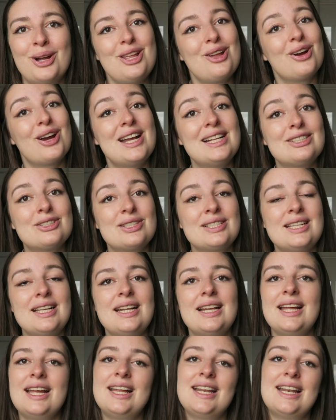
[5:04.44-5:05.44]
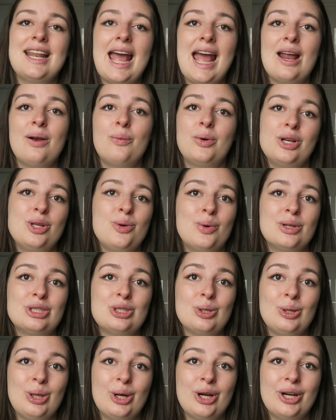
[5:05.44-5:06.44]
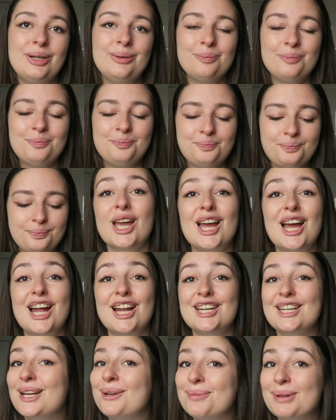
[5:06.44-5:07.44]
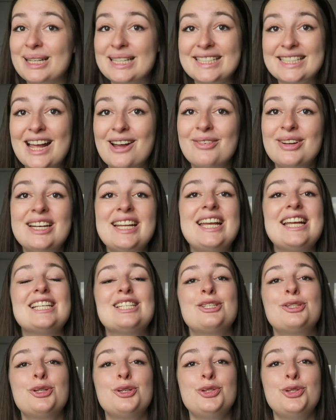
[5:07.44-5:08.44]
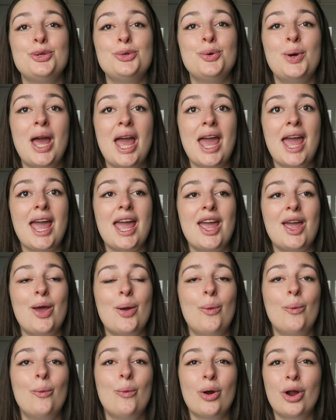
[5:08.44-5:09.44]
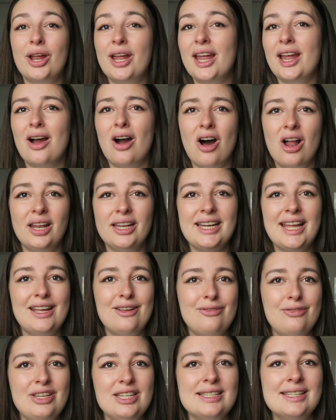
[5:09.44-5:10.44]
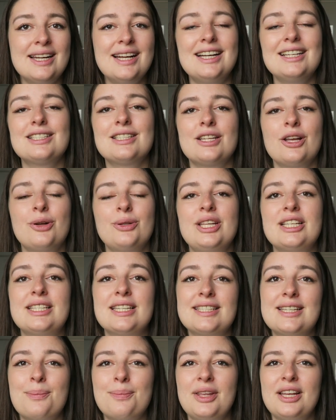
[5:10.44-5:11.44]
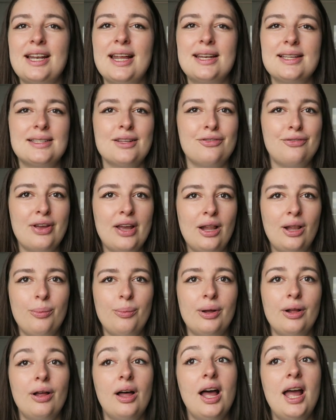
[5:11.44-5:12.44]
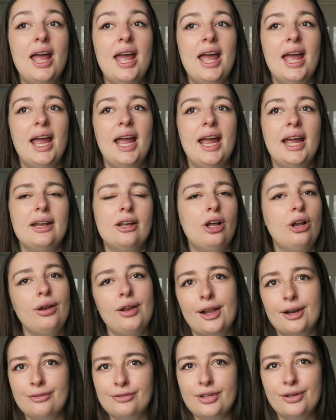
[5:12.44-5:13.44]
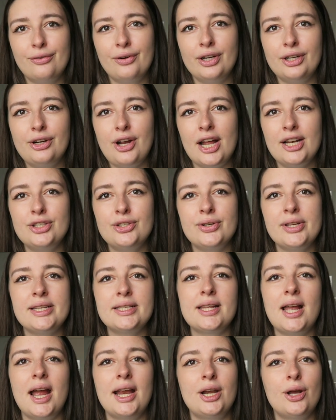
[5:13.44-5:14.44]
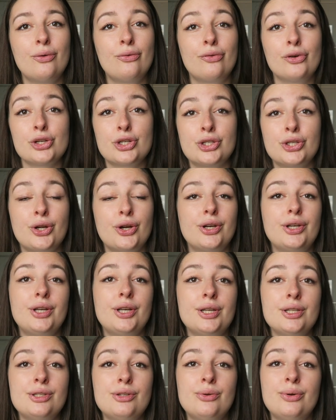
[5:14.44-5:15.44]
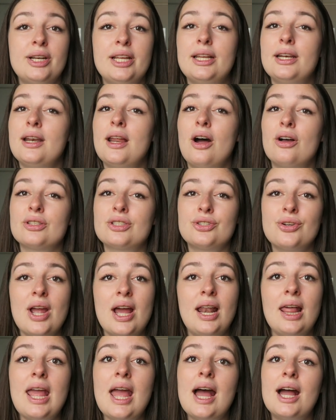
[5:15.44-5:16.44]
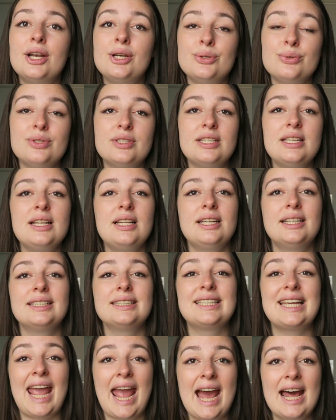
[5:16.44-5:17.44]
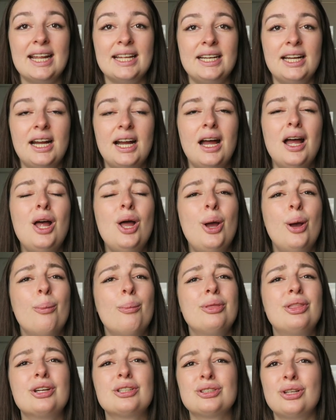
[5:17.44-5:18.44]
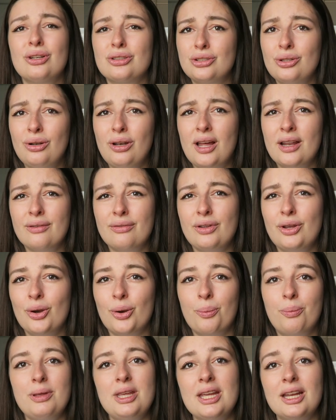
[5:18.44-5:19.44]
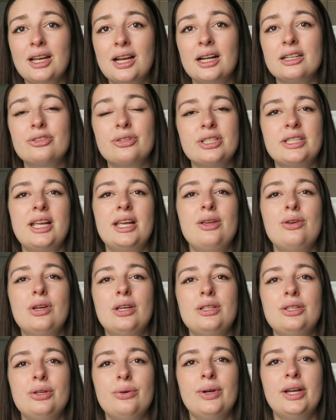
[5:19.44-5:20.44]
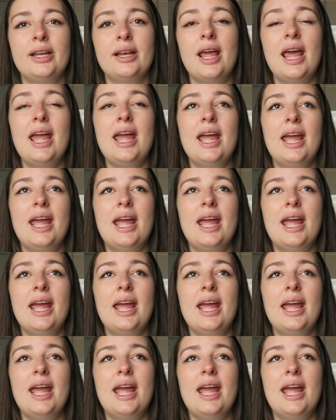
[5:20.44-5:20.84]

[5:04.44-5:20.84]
what you're interested in and what you want to learn. Number seven is to do a working holiday visa. So this is something that is available in a lot of different countries. I know for sure you can do it in Australia, New Zealand, Canada, but there's also a lot of European countries that you can do it